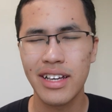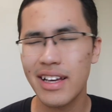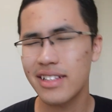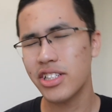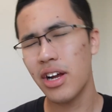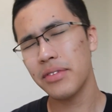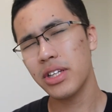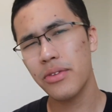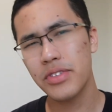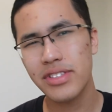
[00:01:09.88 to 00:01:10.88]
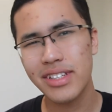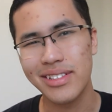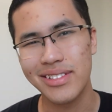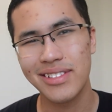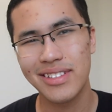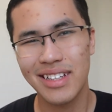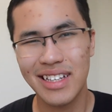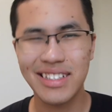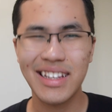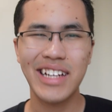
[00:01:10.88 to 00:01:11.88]
Is it traveling overseas?
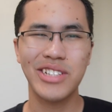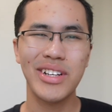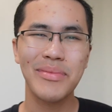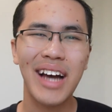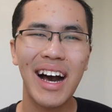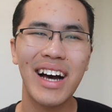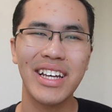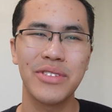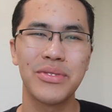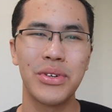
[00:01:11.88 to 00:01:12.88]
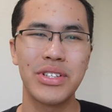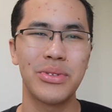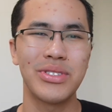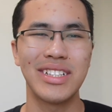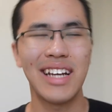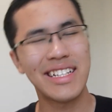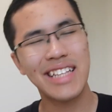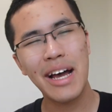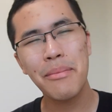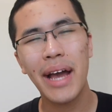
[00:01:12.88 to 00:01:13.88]
Is it that dream car you've always wanted? A
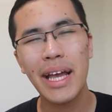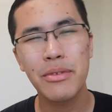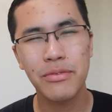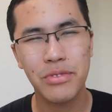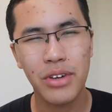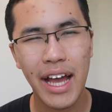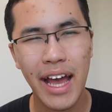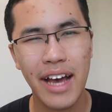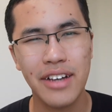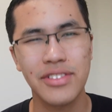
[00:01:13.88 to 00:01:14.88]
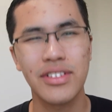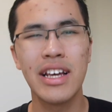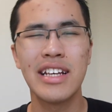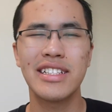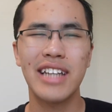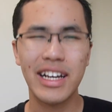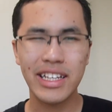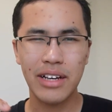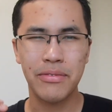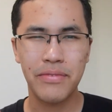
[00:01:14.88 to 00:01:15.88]
down payment for a house?
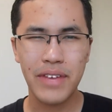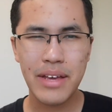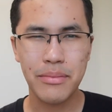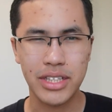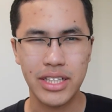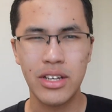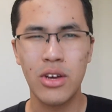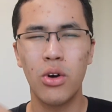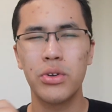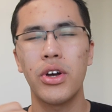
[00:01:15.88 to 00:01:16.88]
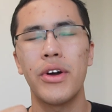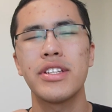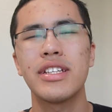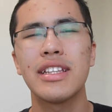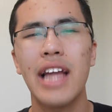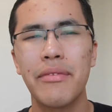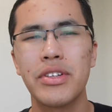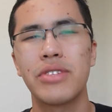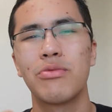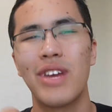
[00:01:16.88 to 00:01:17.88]
Starting a family? Or going to
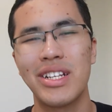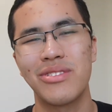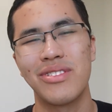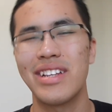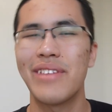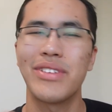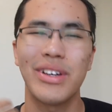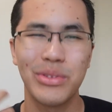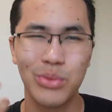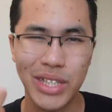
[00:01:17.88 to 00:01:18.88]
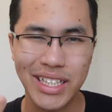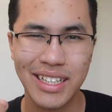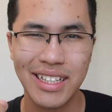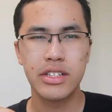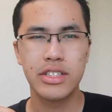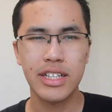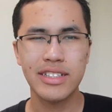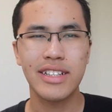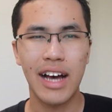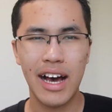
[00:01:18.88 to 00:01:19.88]
lavish restaurants every other week?
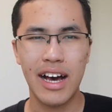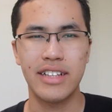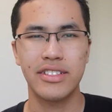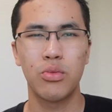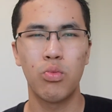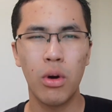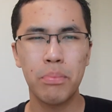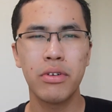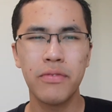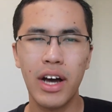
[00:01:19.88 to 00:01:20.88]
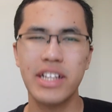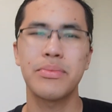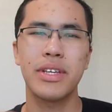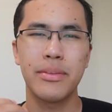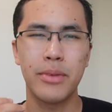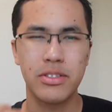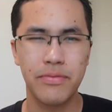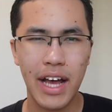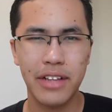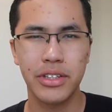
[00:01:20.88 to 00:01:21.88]
Just ask what provides me the most
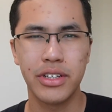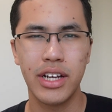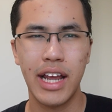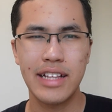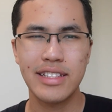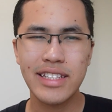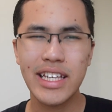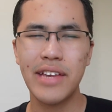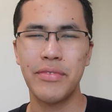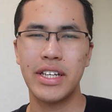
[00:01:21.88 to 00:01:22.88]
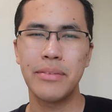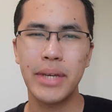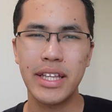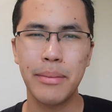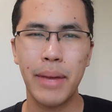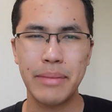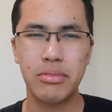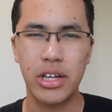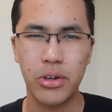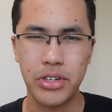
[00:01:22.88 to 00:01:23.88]
value and see if it can be the main
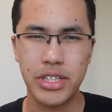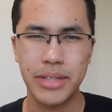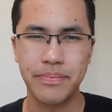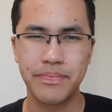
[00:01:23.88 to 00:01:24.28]
priority.